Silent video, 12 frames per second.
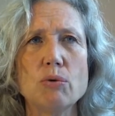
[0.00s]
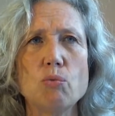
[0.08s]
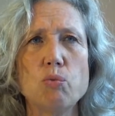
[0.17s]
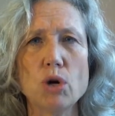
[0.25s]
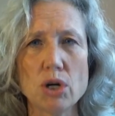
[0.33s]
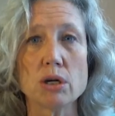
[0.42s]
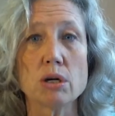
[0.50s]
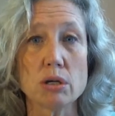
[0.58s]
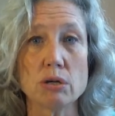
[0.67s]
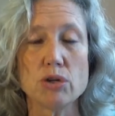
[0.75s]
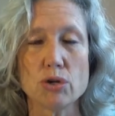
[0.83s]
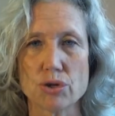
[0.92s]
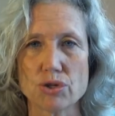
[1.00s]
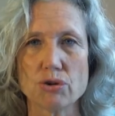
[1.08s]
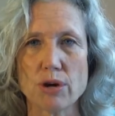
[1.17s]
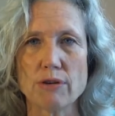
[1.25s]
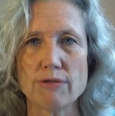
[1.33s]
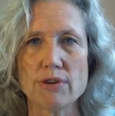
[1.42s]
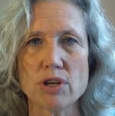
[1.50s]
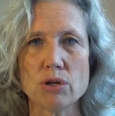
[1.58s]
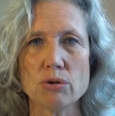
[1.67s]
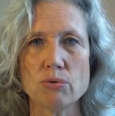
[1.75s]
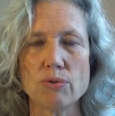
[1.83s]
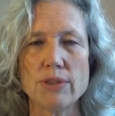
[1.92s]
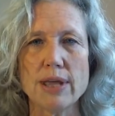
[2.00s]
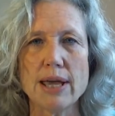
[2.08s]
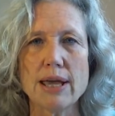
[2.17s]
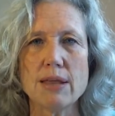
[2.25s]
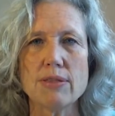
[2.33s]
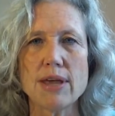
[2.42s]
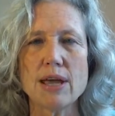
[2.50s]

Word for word: were nurturing for you. They